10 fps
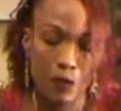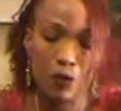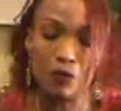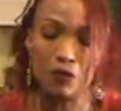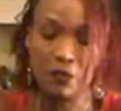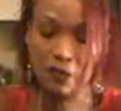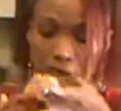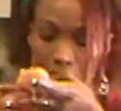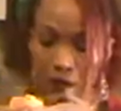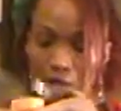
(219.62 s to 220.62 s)

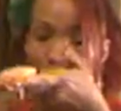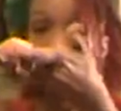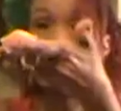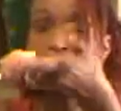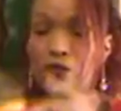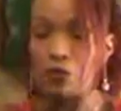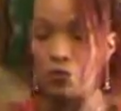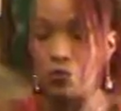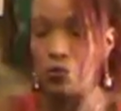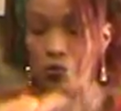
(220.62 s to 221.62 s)
until my
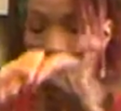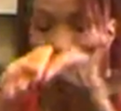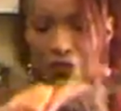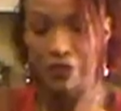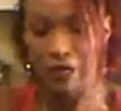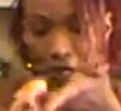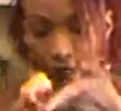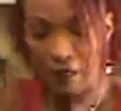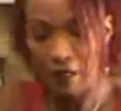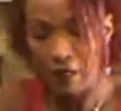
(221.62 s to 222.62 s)
skewers are
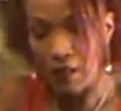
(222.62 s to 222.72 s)
done.